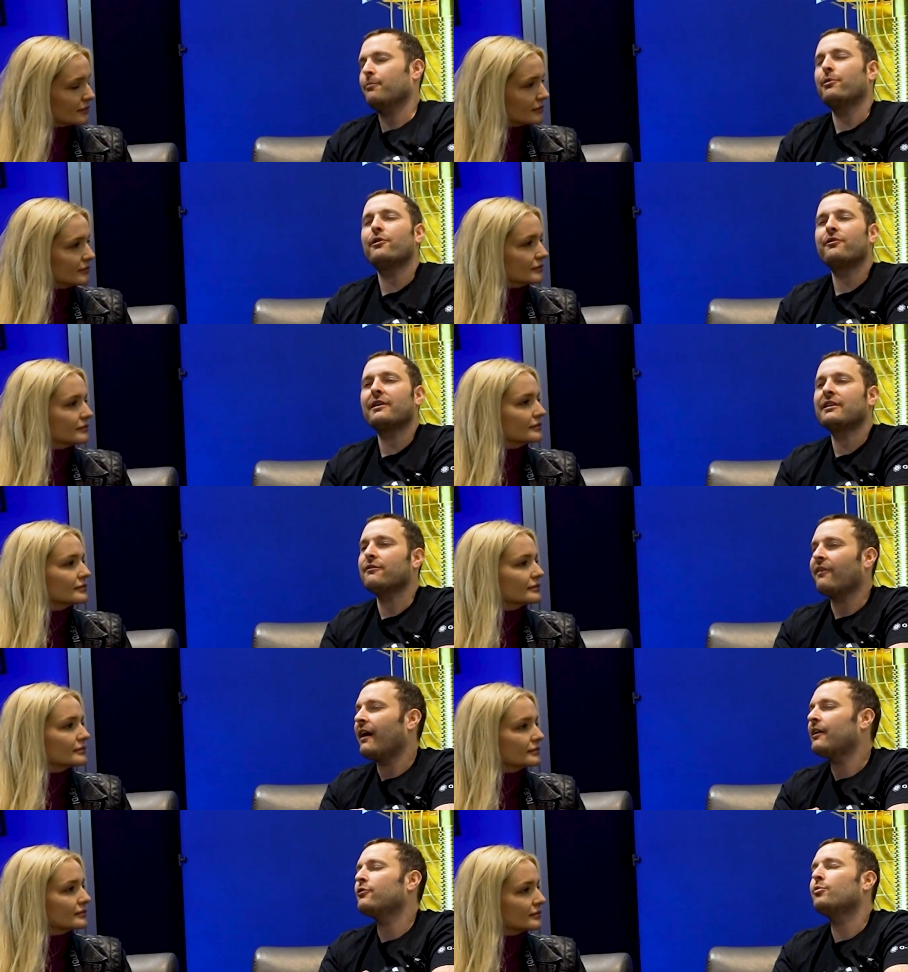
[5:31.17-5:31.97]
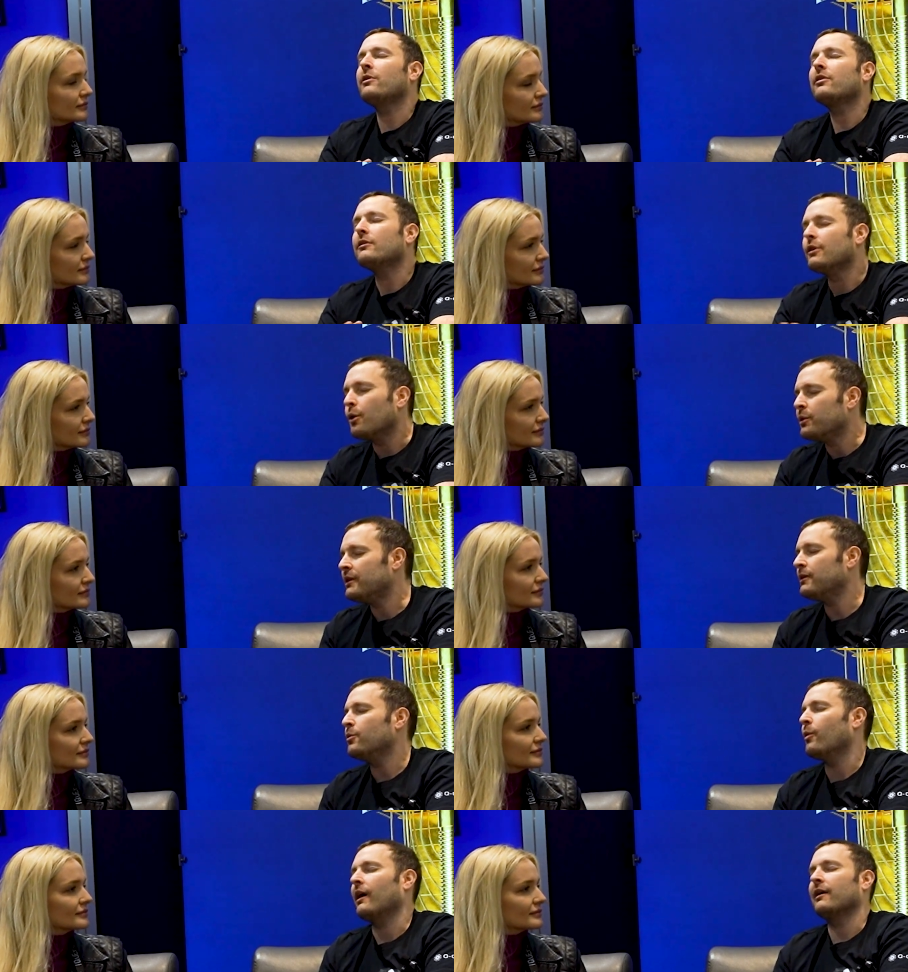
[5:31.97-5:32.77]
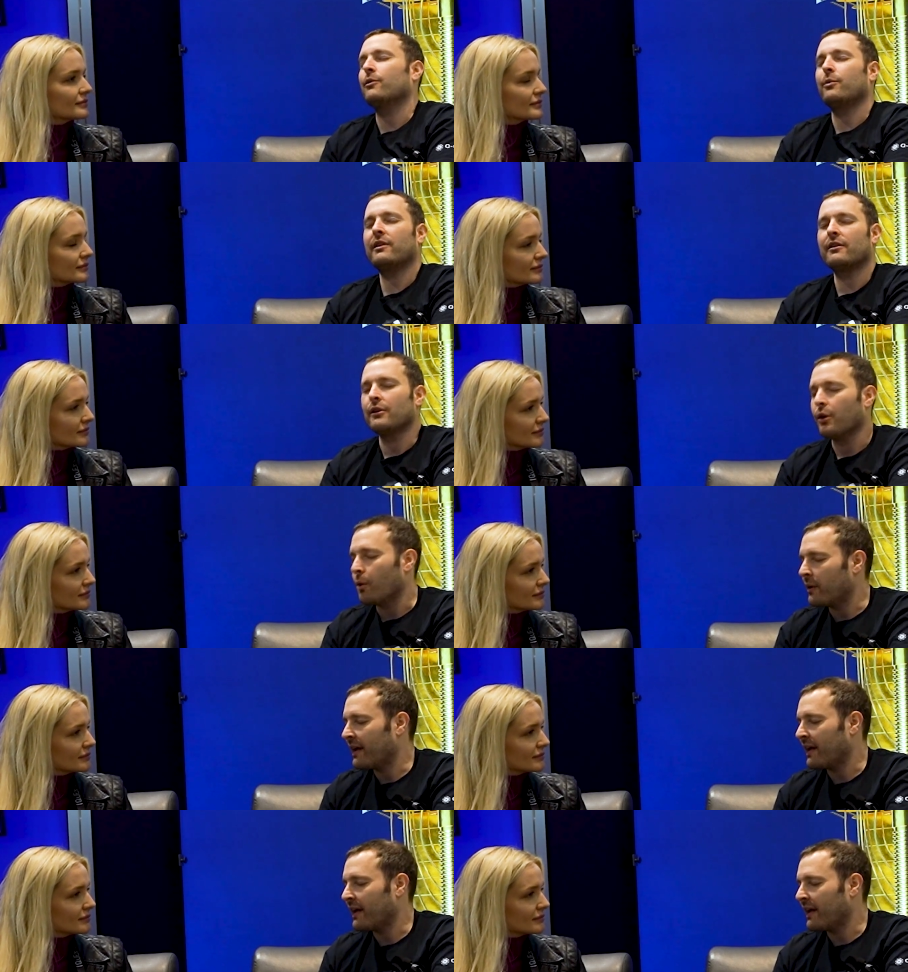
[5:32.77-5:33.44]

Speaker 1: a perfect device with no T1, mm-hmm. with no